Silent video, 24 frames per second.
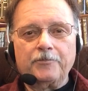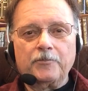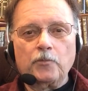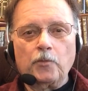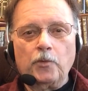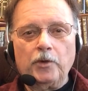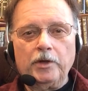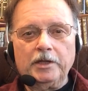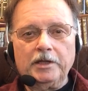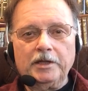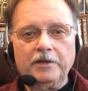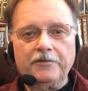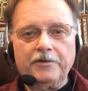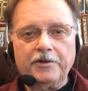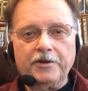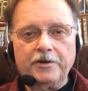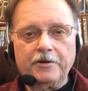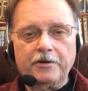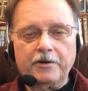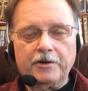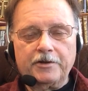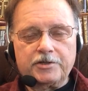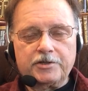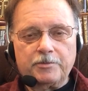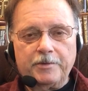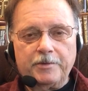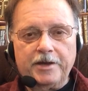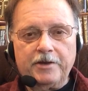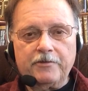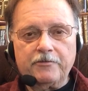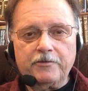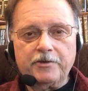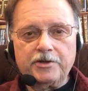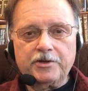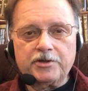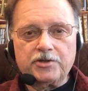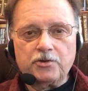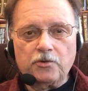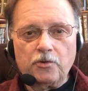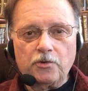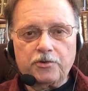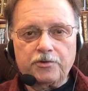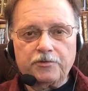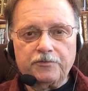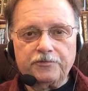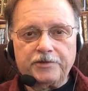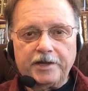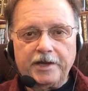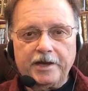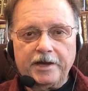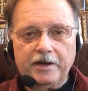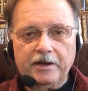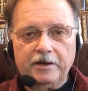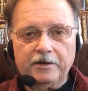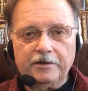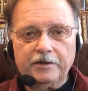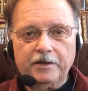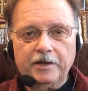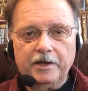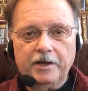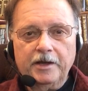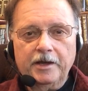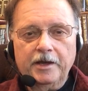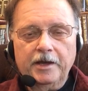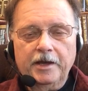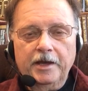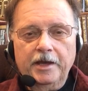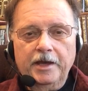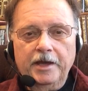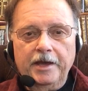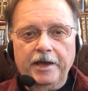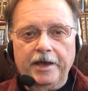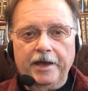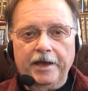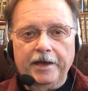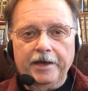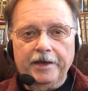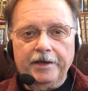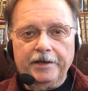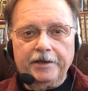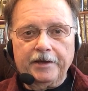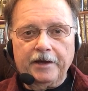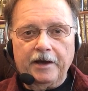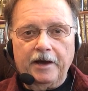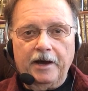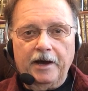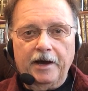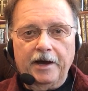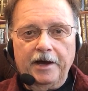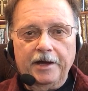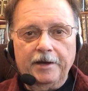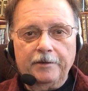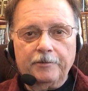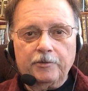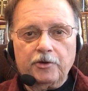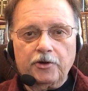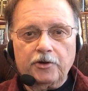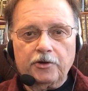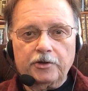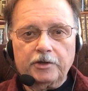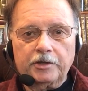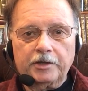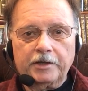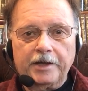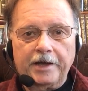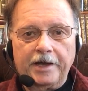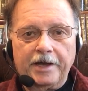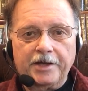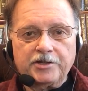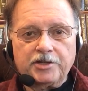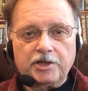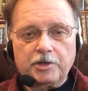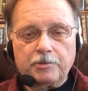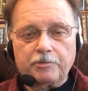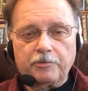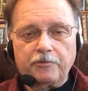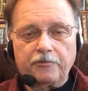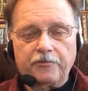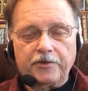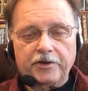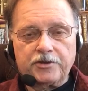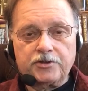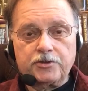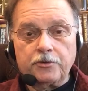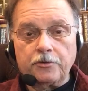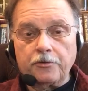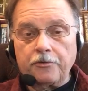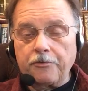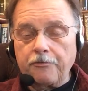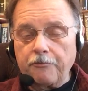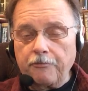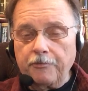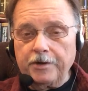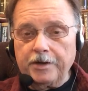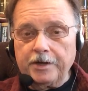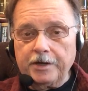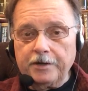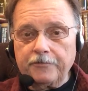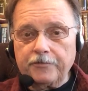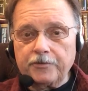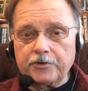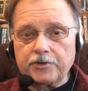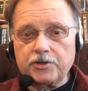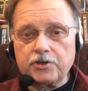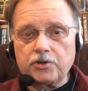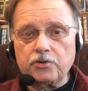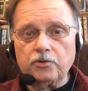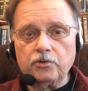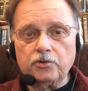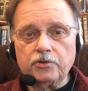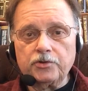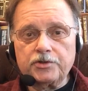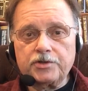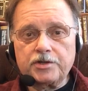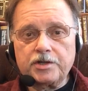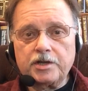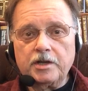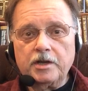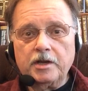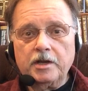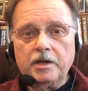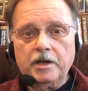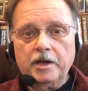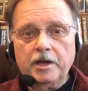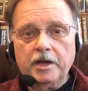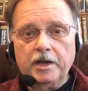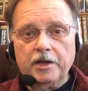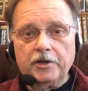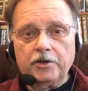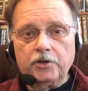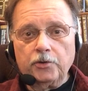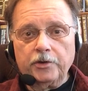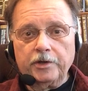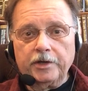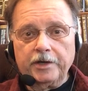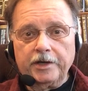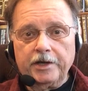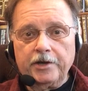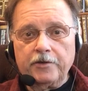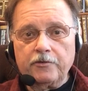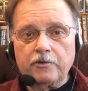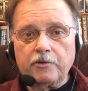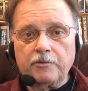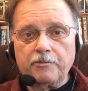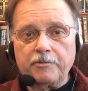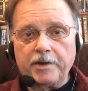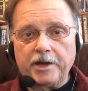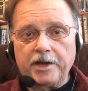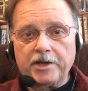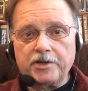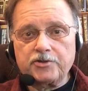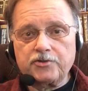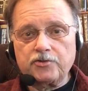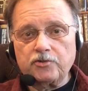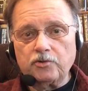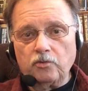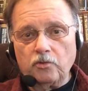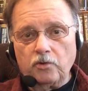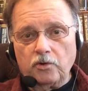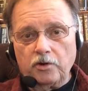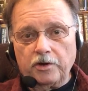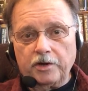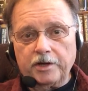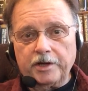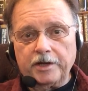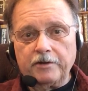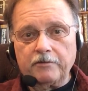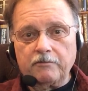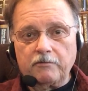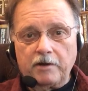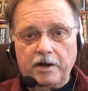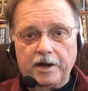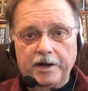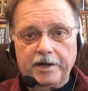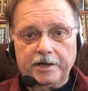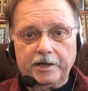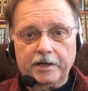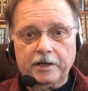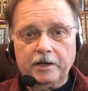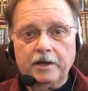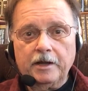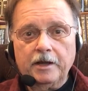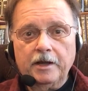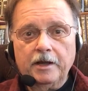we live here on some acreage north of town, and I am currently adjunct professor at 3 different schools and doing interim pastoral work and writing.